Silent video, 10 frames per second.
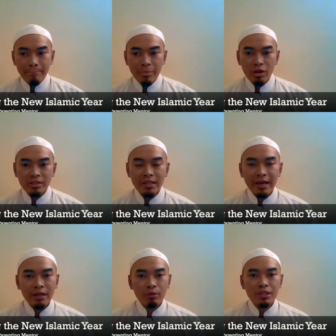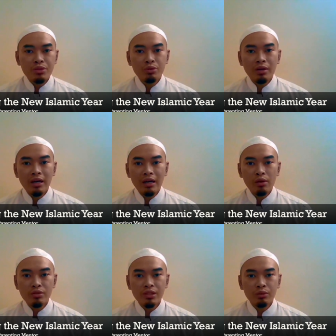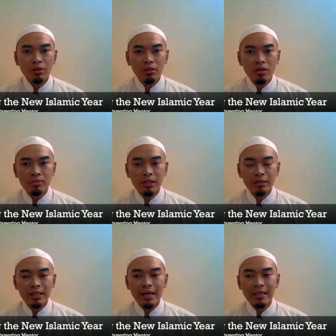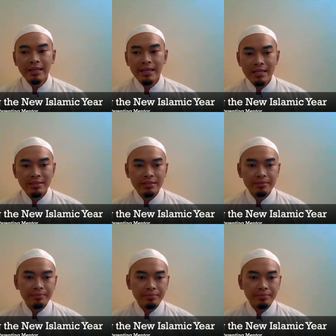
because they are the ones who are closer to Allah subhanahu wa ta'ala than us.